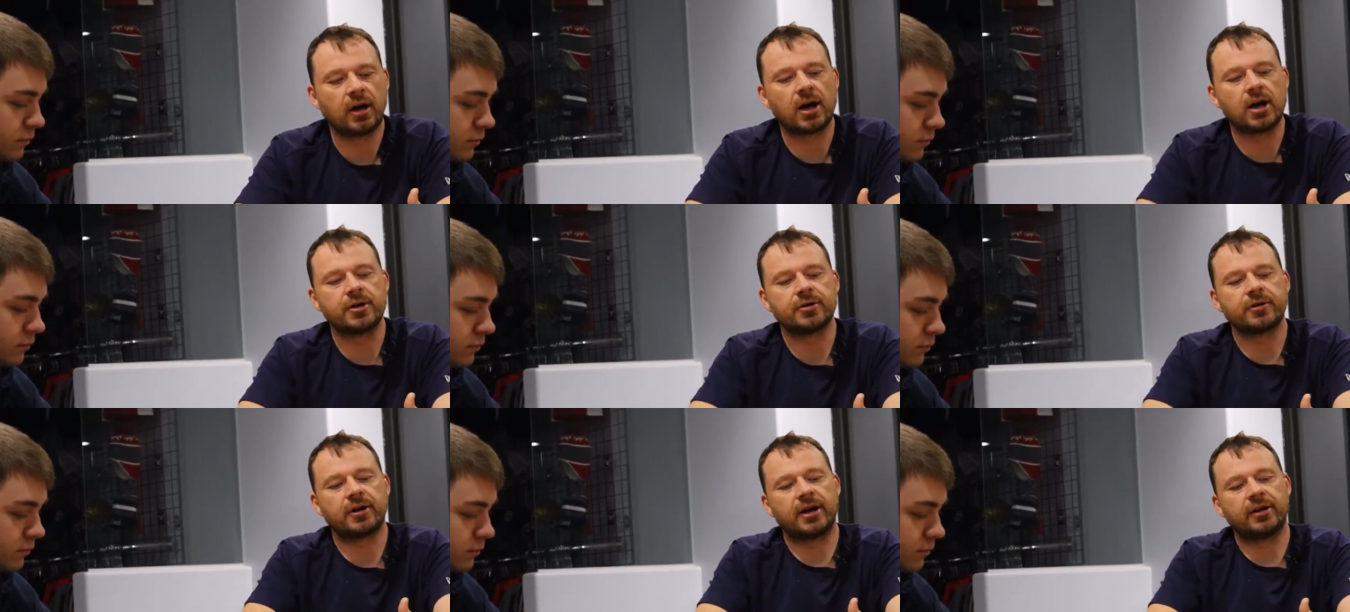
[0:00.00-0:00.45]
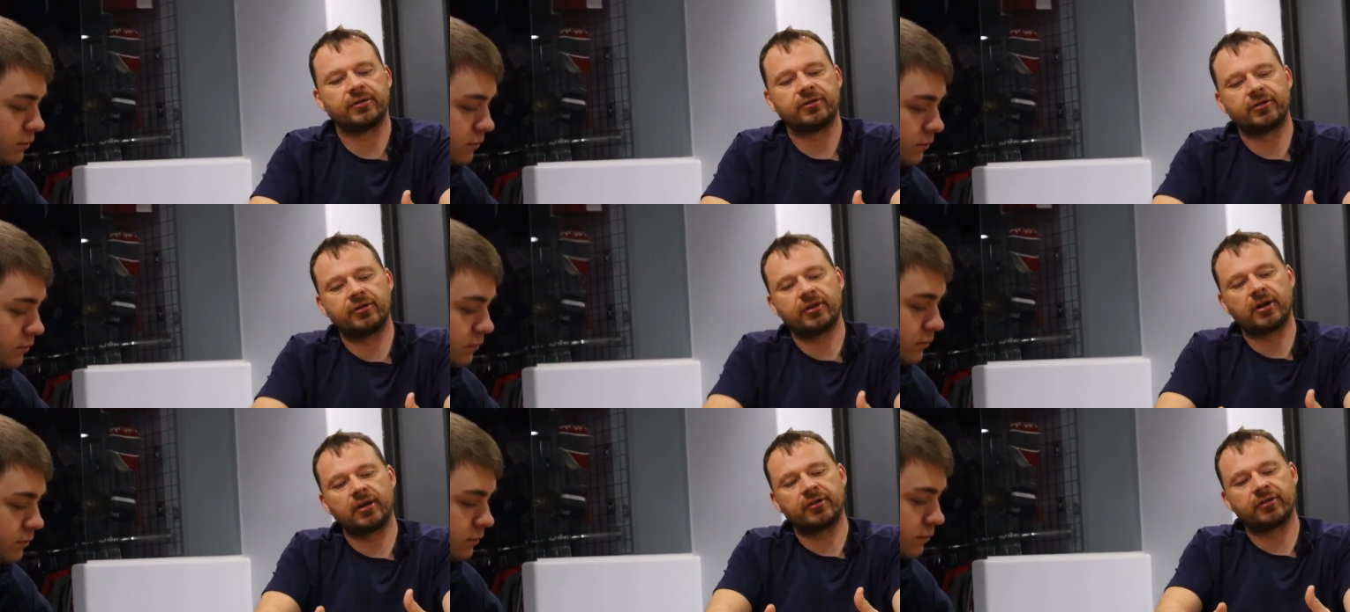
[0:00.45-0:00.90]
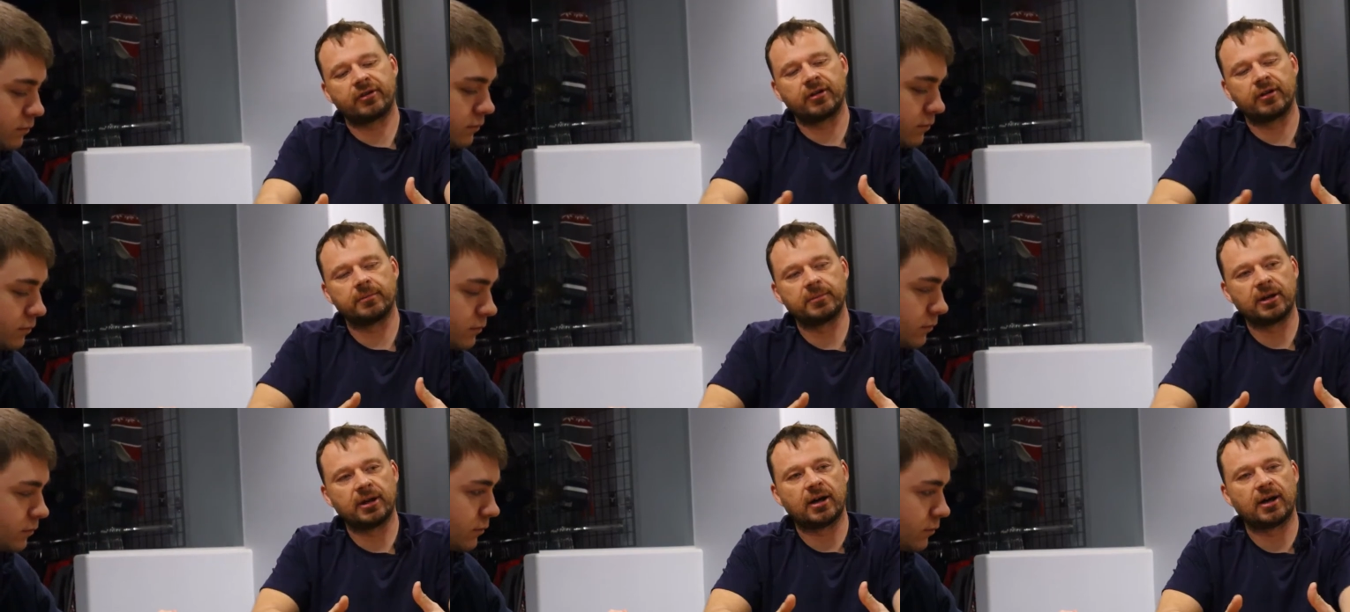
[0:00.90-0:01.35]
Speaker 1: our drain's just
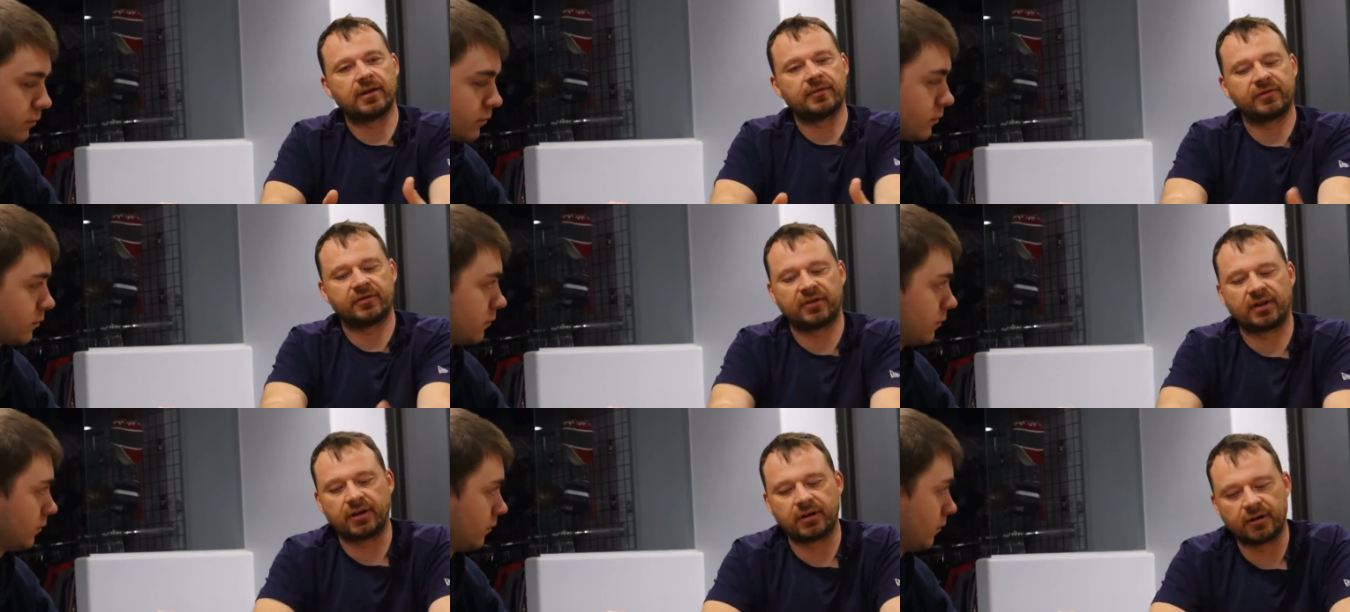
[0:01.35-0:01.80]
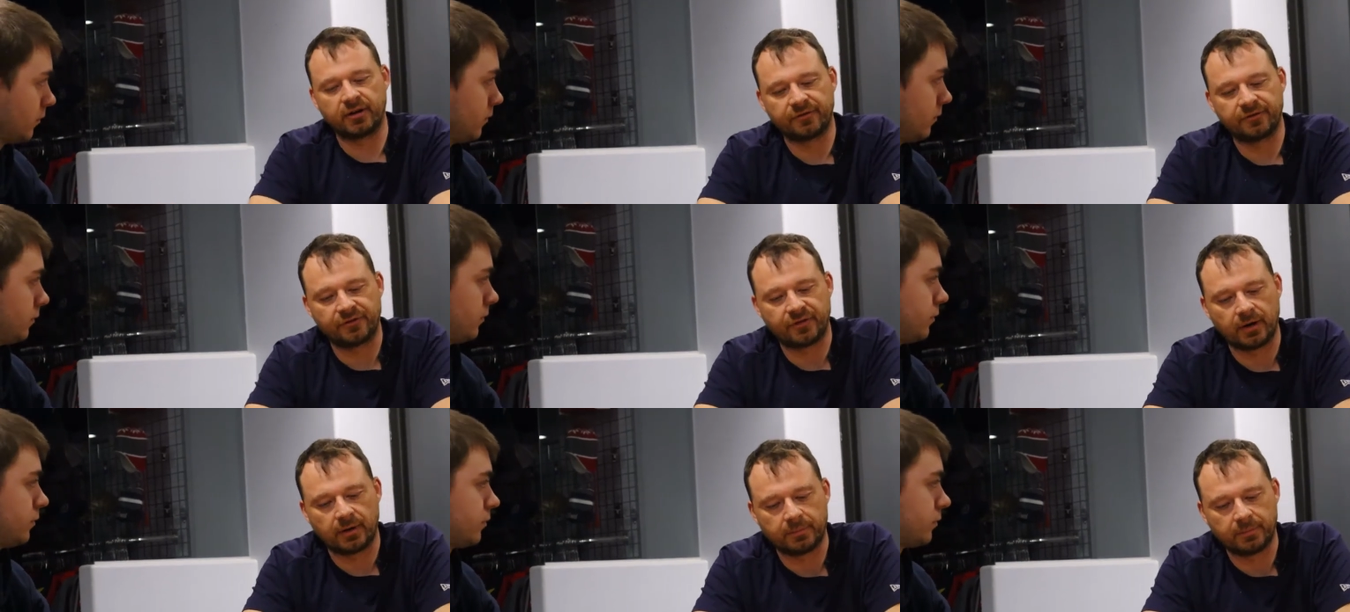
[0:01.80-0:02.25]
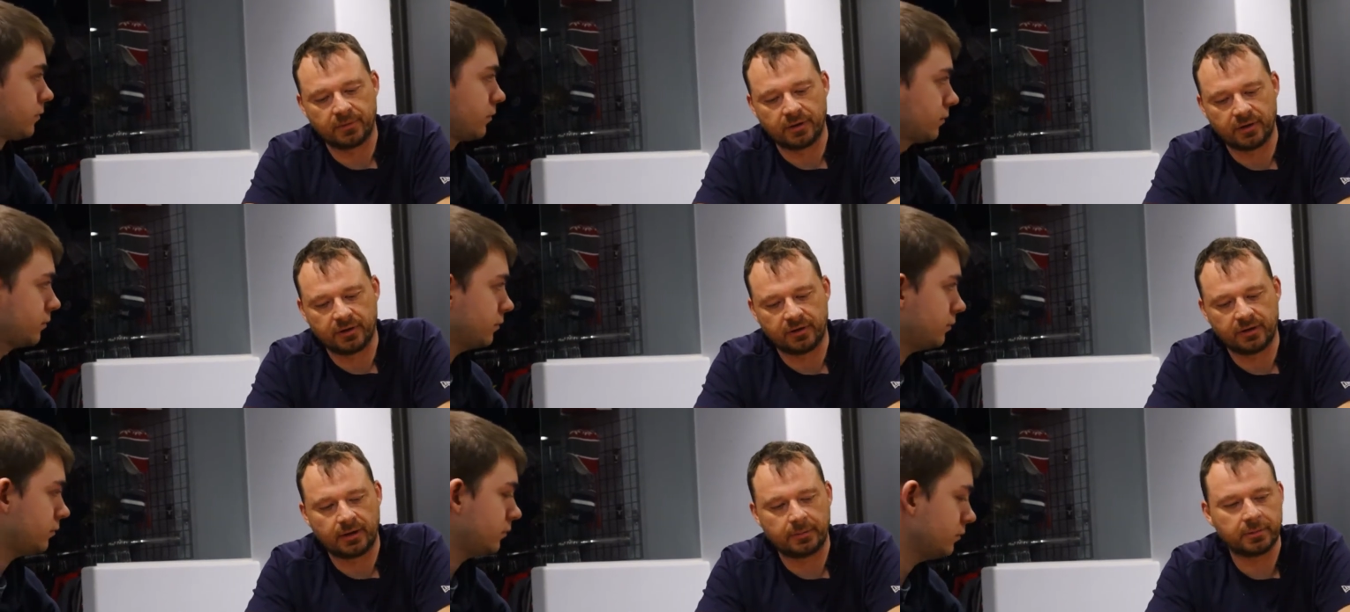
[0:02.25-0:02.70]
going to be off center from
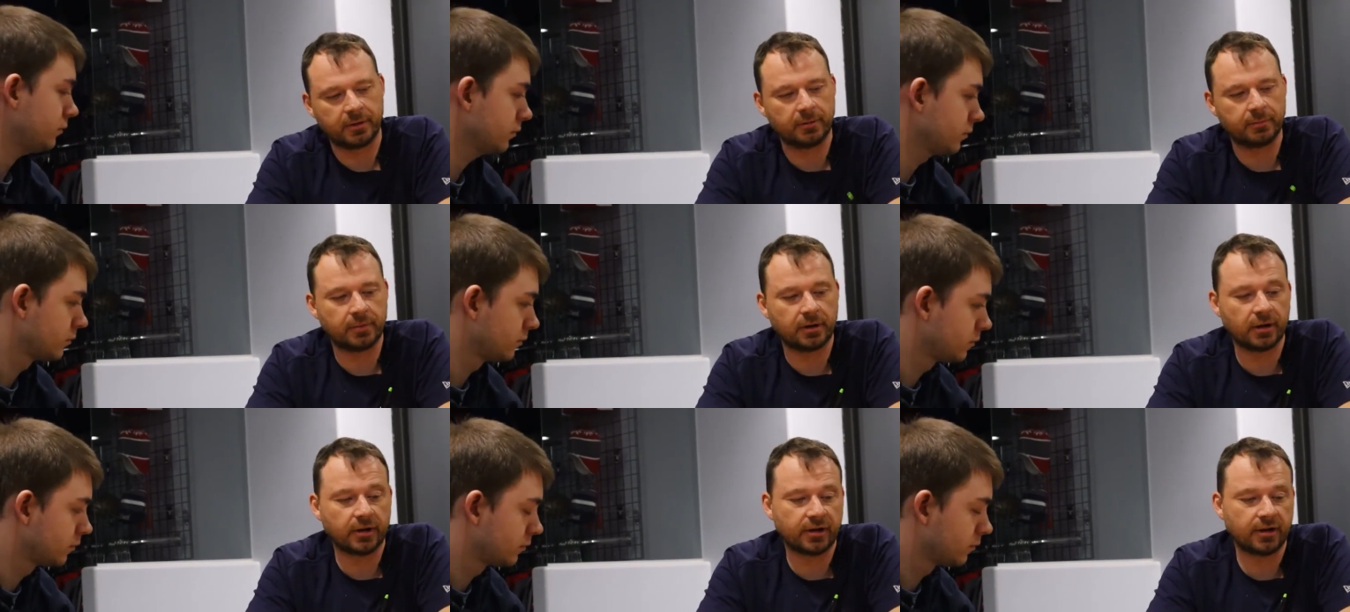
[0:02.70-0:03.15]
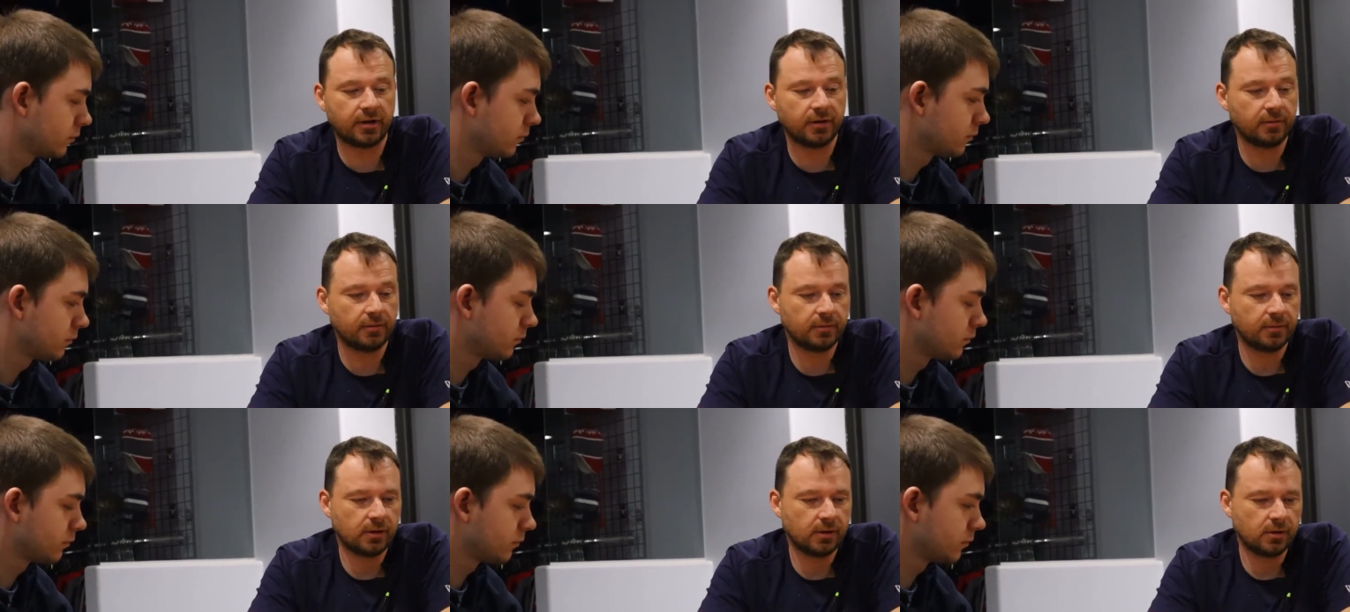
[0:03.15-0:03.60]
the dumping bucket.